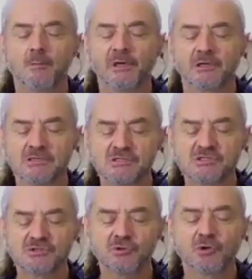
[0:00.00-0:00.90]

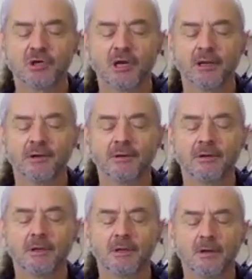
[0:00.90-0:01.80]
because you
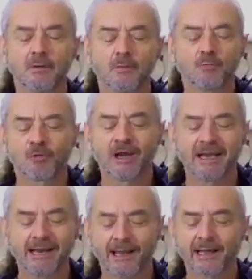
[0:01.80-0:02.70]
can
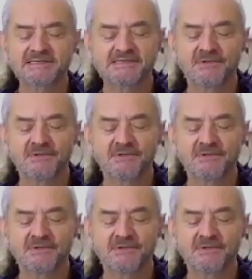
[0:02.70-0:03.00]
relax